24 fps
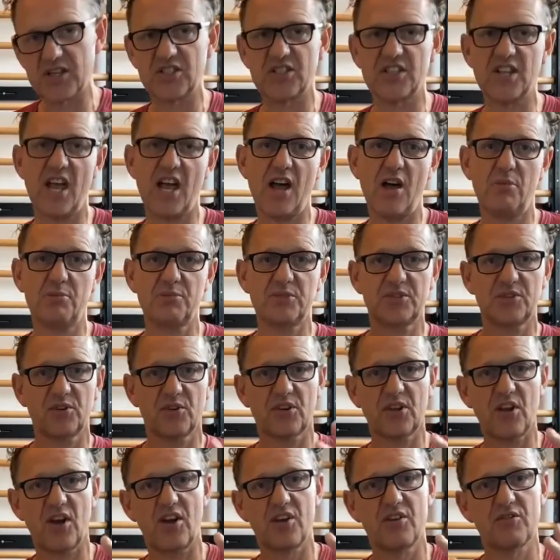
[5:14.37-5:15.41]
to help to
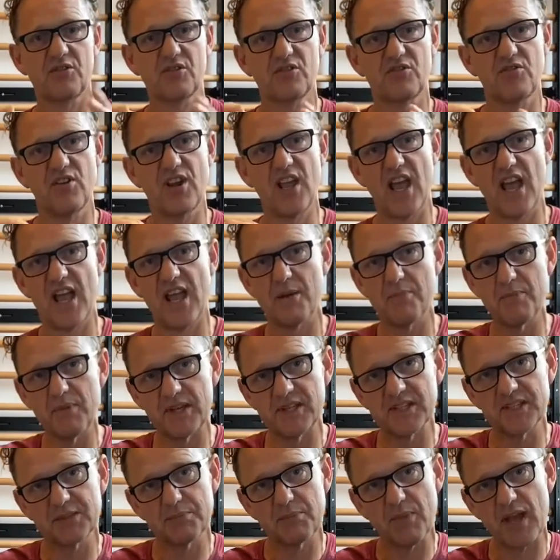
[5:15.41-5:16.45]
kind of create a bit
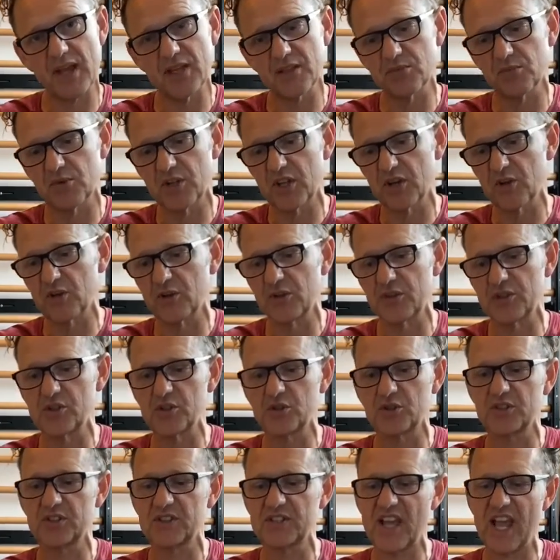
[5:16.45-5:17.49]
of space within all the
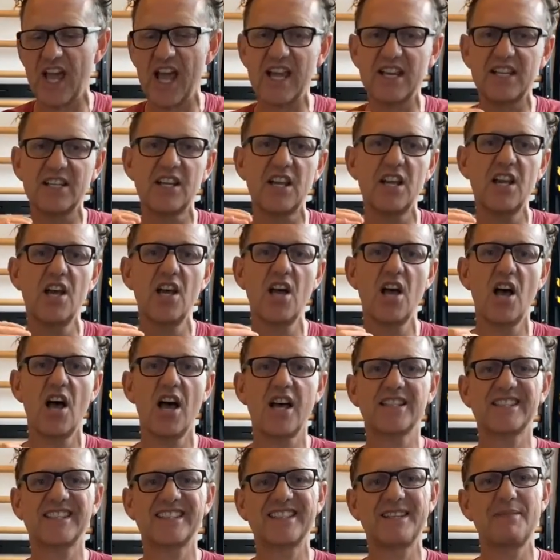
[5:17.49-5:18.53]
joints, and
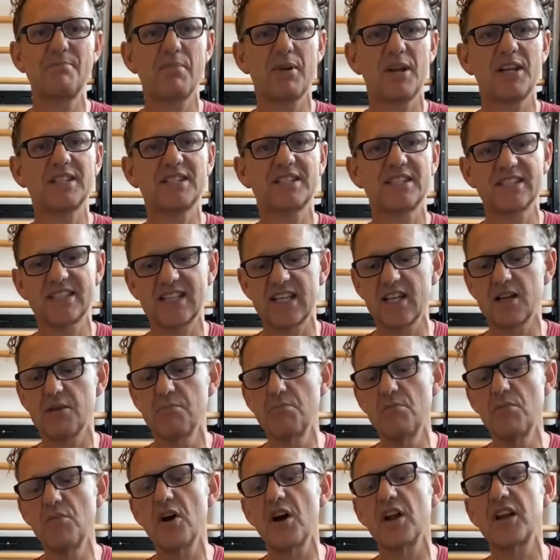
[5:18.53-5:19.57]
a simplicity
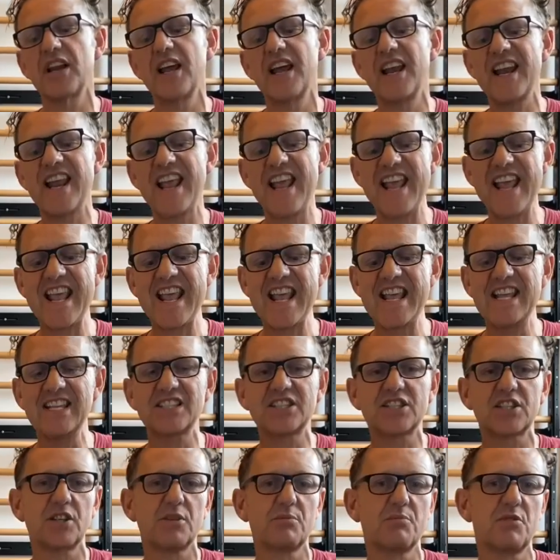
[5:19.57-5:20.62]
and an ease
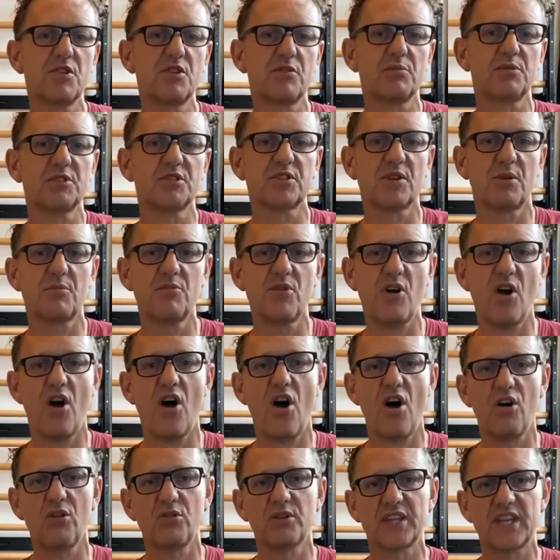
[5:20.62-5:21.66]
to the movement, so I'm not
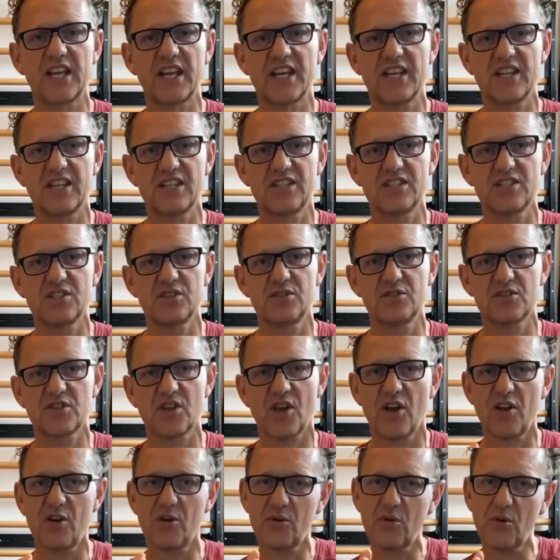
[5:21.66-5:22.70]
holding anything too
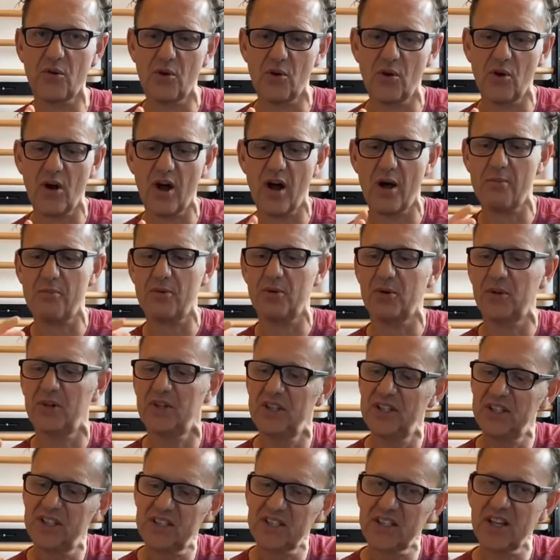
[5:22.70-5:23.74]
tight or caught up or
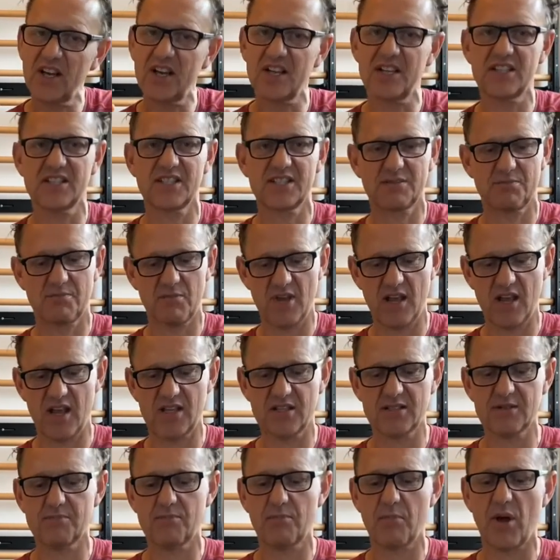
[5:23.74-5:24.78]
kind of
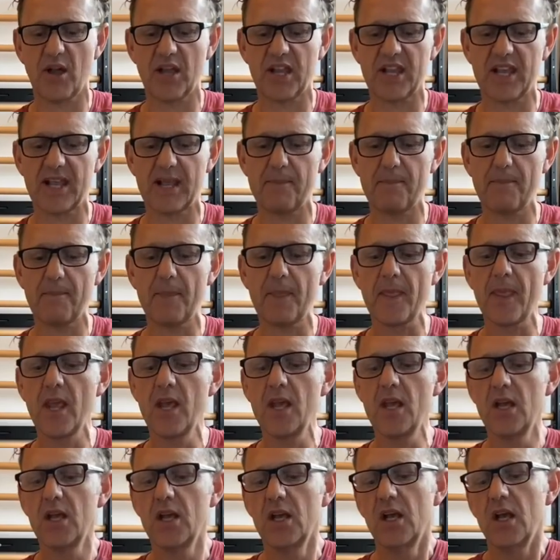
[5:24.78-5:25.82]
spiky.
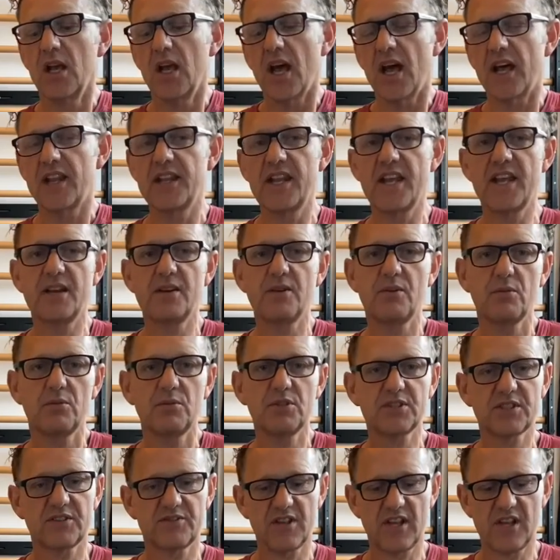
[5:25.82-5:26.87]
And then
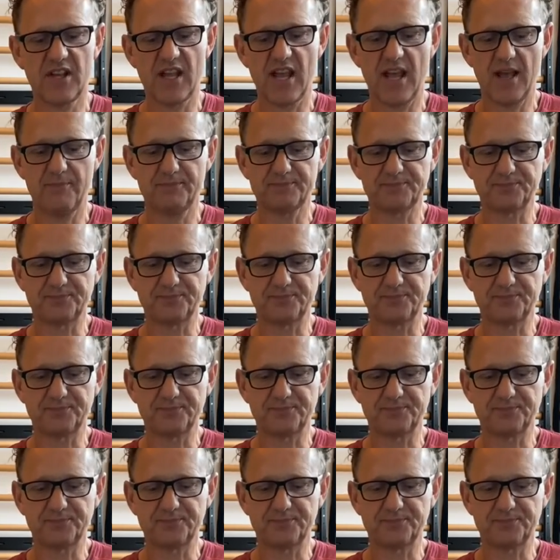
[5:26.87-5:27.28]
once I've done that,